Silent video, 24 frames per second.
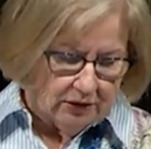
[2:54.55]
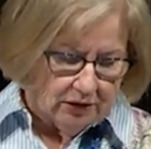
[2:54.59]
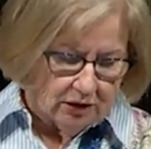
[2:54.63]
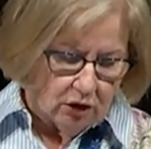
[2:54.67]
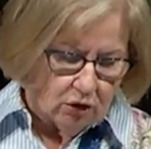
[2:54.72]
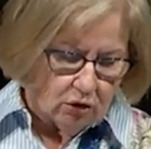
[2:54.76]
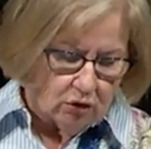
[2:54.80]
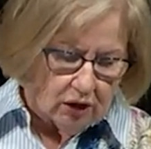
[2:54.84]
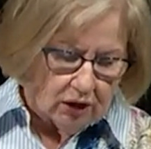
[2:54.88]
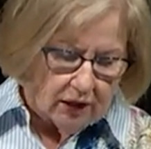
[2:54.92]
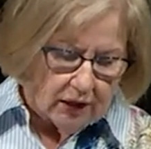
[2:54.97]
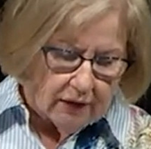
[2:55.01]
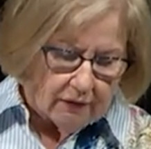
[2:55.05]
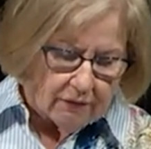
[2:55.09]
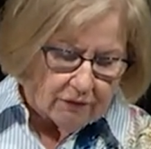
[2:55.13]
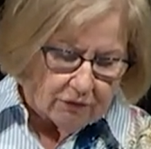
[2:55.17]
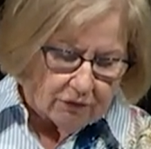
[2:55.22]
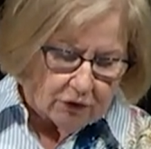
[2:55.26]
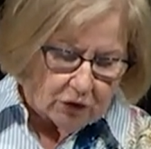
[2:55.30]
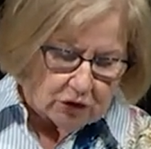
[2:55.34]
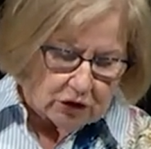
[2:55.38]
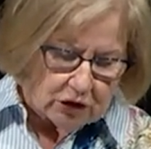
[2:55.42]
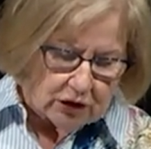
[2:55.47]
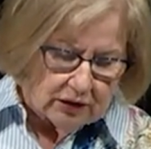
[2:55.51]
So look
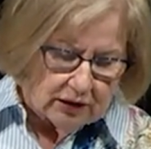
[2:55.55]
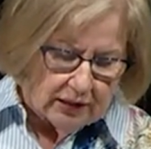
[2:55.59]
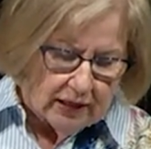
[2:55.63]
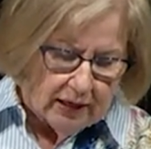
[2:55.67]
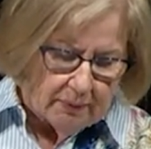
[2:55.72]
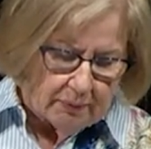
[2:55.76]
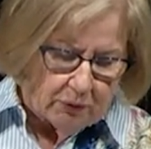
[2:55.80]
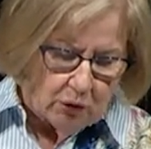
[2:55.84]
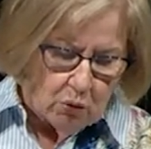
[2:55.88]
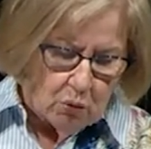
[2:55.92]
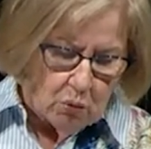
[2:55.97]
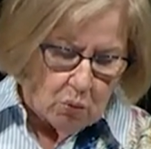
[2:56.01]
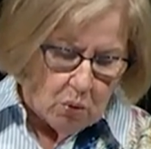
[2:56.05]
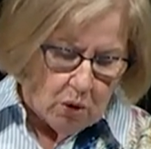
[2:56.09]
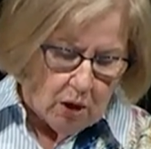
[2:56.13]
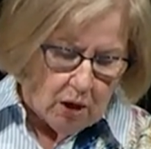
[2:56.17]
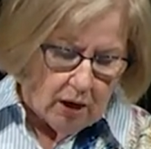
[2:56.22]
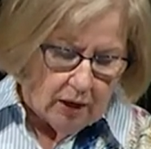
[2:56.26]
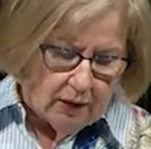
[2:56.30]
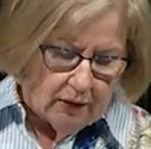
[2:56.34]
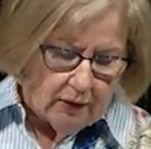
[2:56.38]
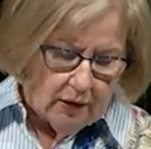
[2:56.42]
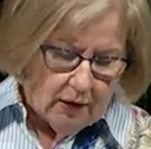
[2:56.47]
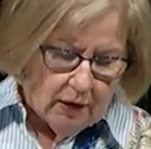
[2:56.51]
at 1 Samuel
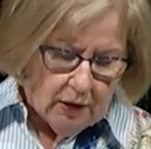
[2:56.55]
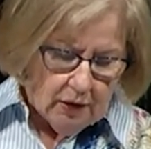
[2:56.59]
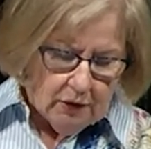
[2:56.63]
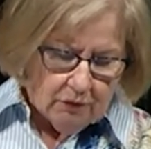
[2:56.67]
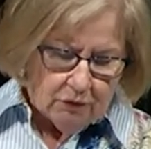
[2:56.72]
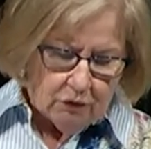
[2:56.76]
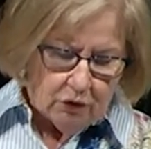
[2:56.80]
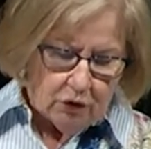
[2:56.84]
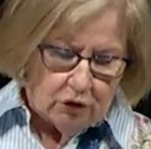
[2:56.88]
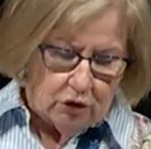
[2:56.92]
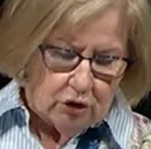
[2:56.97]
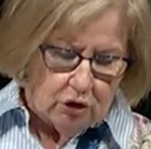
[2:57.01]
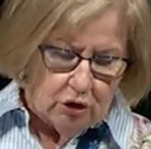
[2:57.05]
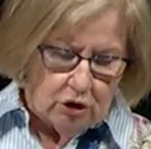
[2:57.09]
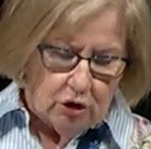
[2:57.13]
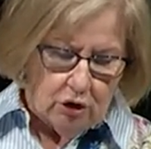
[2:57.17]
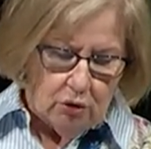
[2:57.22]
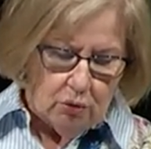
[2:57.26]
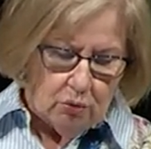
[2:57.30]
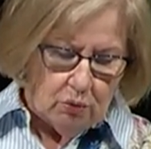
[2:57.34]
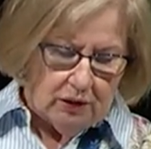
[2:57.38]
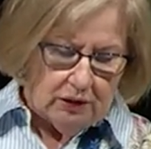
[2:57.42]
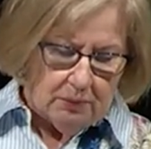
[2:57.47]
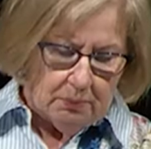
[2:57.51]
1, verse
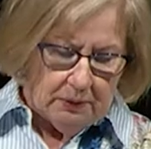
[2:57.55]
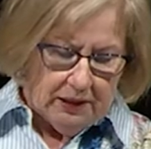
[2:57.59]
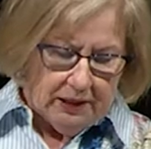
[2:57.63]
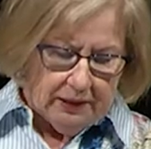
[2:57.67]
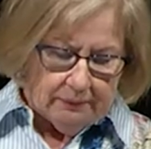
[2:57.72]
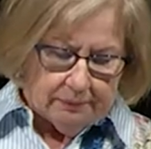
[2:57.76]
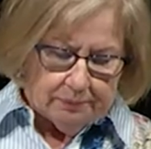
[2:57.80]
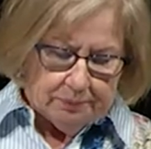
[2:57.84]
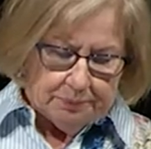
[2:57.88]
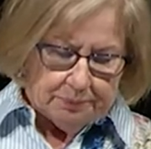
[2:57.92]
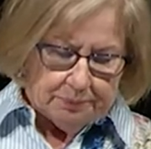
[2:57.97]
2 with me.